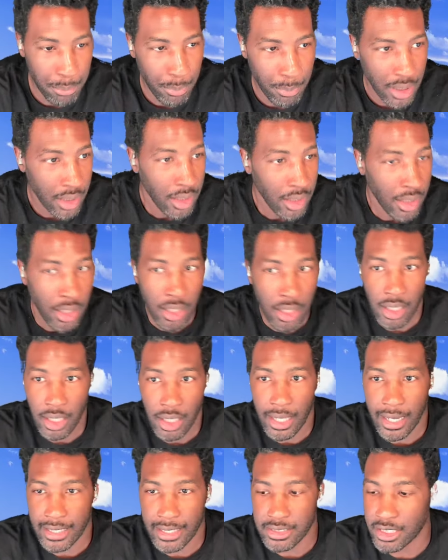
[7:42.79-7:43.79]
But
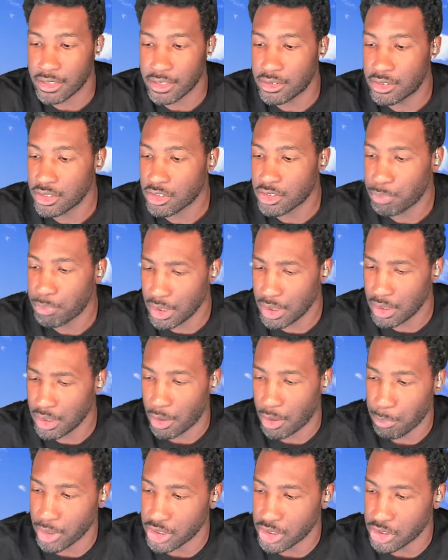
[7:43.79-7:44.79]
like I said, just be a
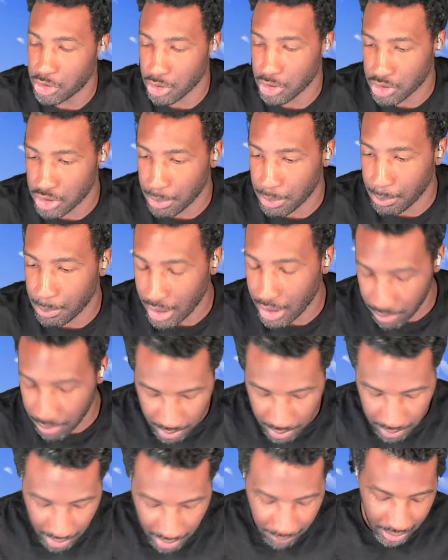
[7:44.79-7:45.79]
pretty short stream. I'm
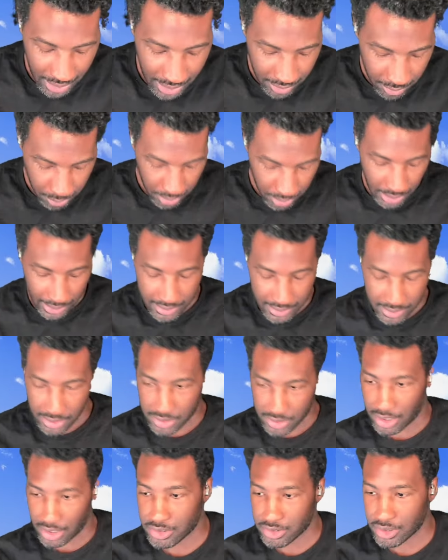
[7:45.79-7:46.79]
definitely not doing like
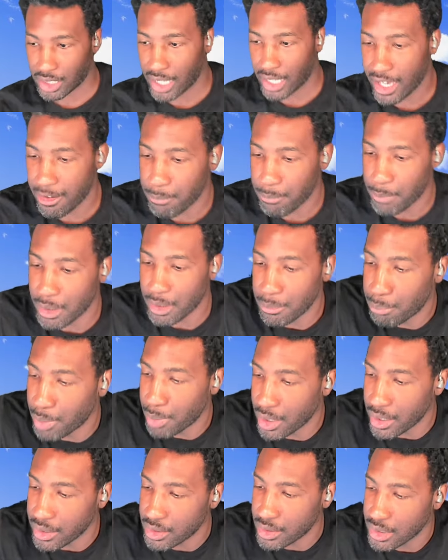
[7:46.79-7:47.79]
6 hours like I have been,
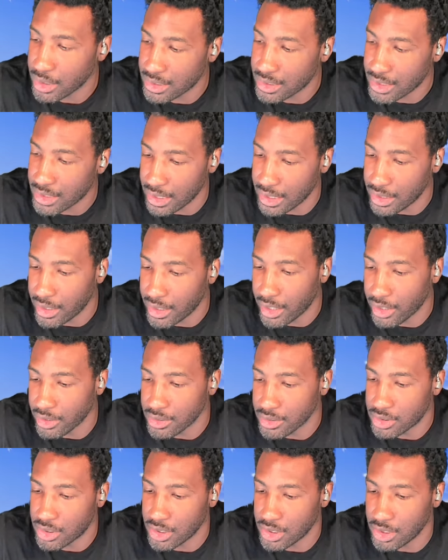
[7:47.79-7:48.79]
but let's get in there
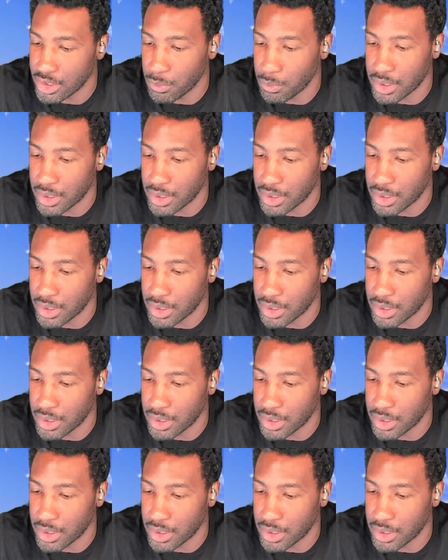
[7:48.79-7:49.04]
and see what